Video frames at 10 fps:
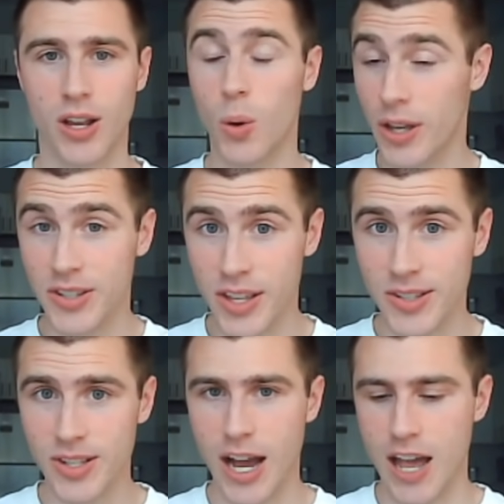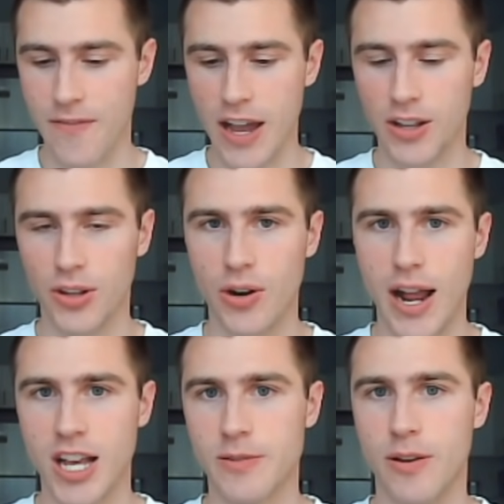Going into this, I have Ekeler
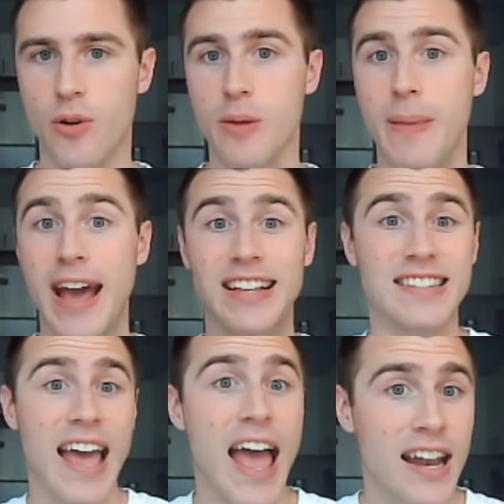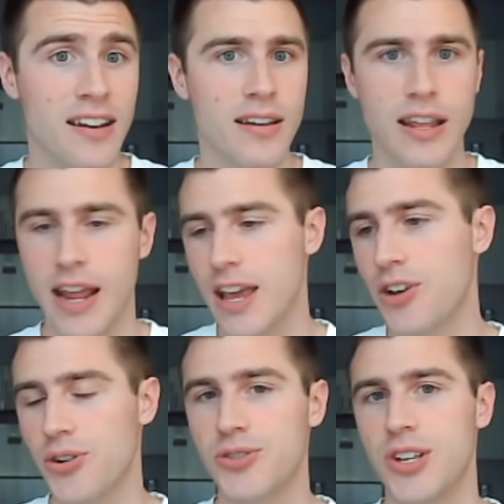as a running back 10 and
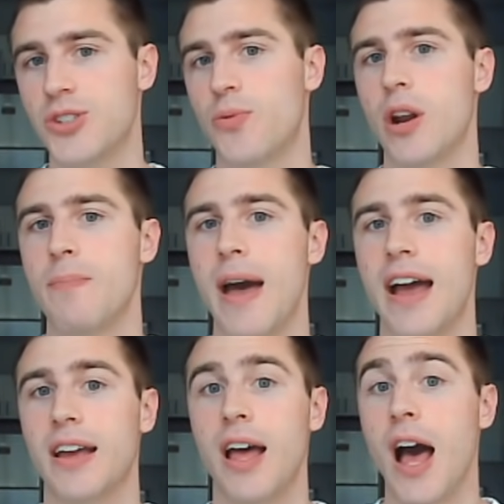Akers as a running back